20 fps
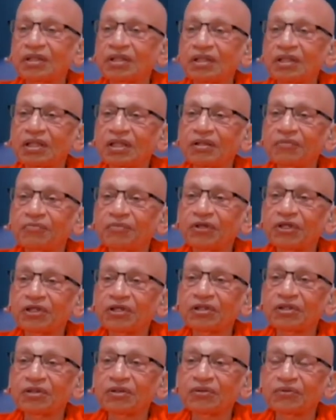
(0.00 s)
a
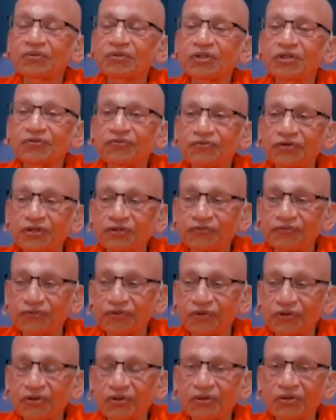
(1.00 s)
person who is fit
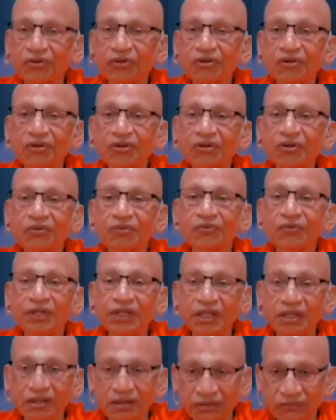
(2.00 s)
for or
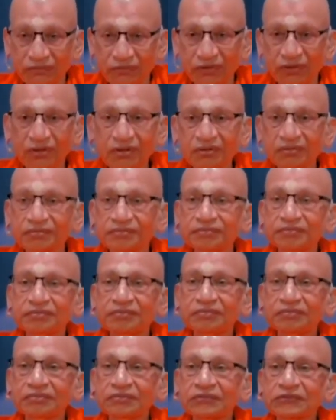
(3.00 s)
ready for
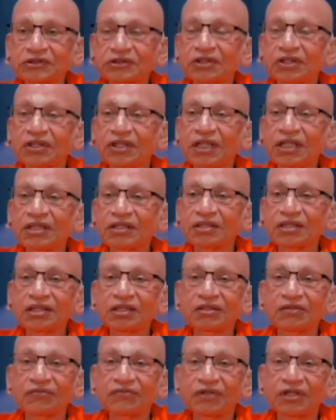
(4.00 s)
the next
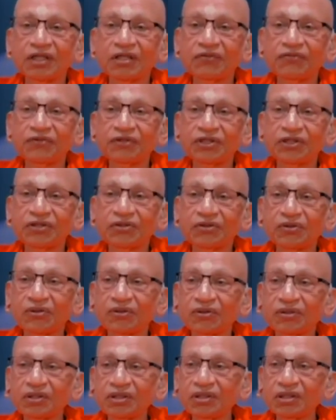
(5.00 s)
stage of life, which is
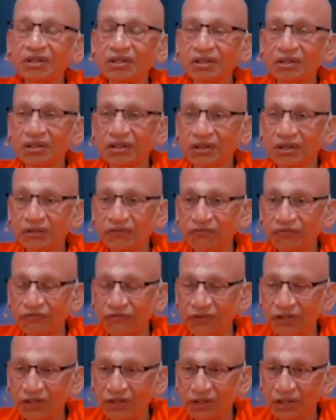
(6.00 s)
called the
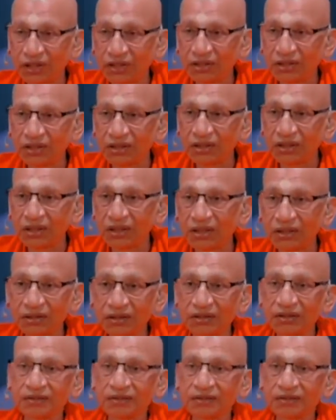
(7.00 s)
Vividisha Sannyasa.